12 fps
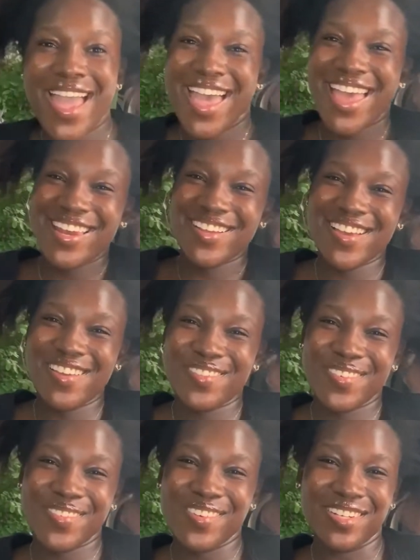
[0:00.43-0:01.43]
Hello
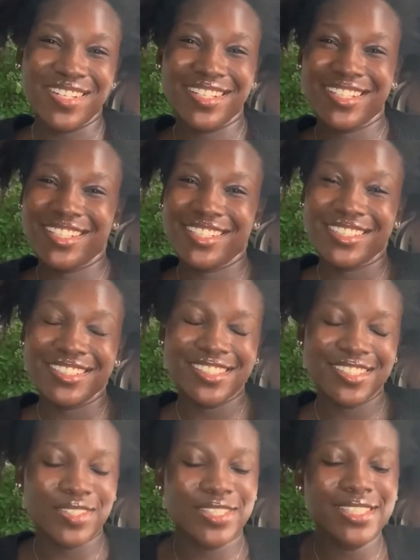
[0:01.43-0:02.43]
everyone.
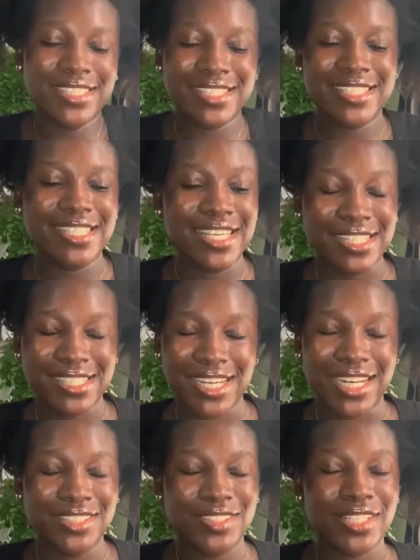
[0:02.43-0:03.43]
So this is yet
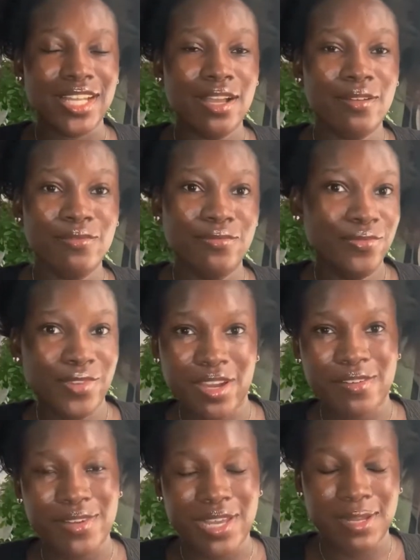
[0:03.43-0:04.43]
another
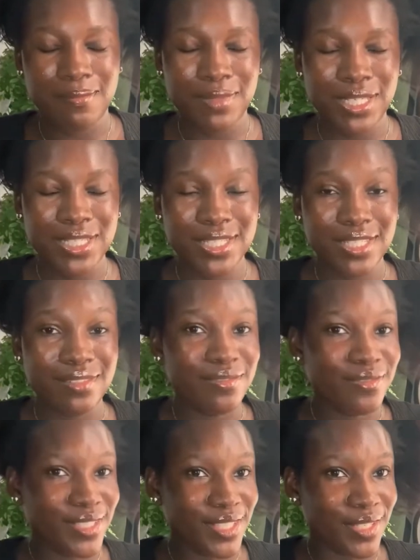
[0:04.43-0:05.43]
very amazing
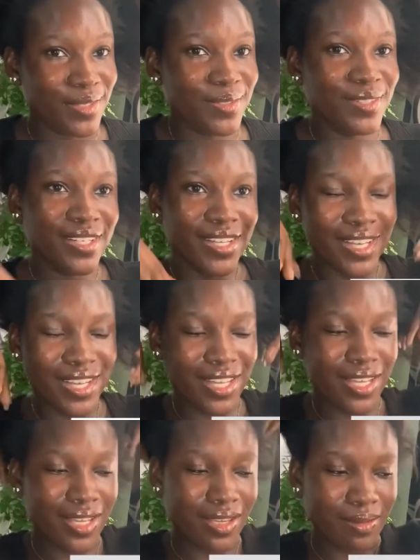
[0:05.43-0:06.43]
video.
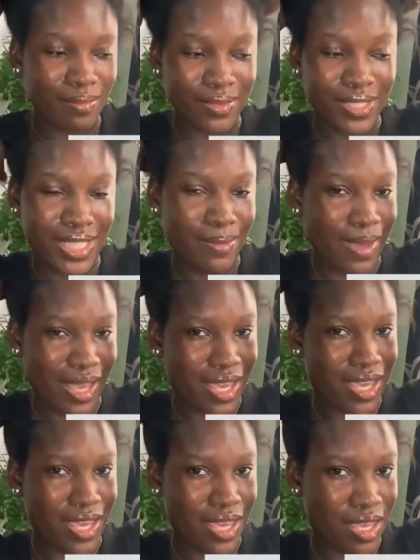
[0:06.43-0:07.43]
See my
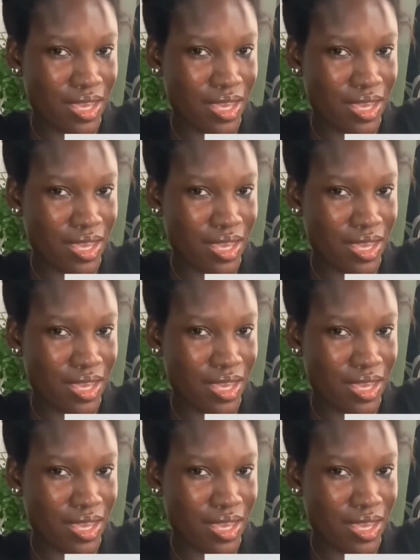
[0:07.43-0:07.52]
hair.